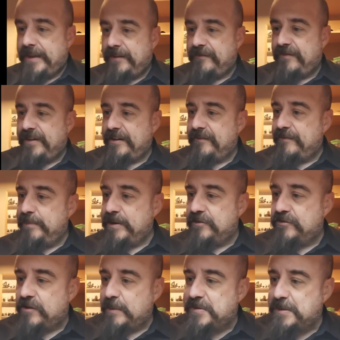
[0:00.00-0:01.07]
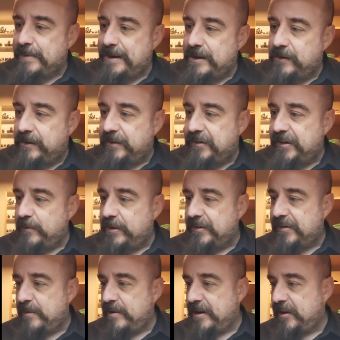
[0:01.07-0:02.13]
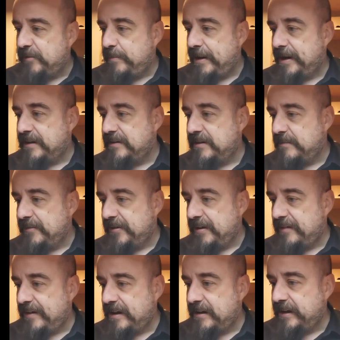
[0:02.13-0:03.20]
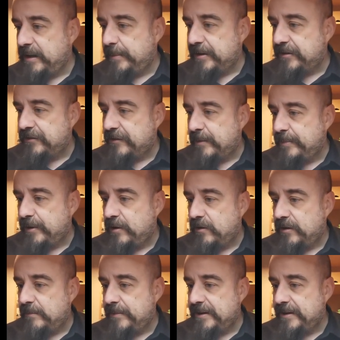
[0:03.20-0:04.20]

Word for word: They've they've been stripped a bit. You can see where someone has painted them, so they've had a little bit of stripping on them.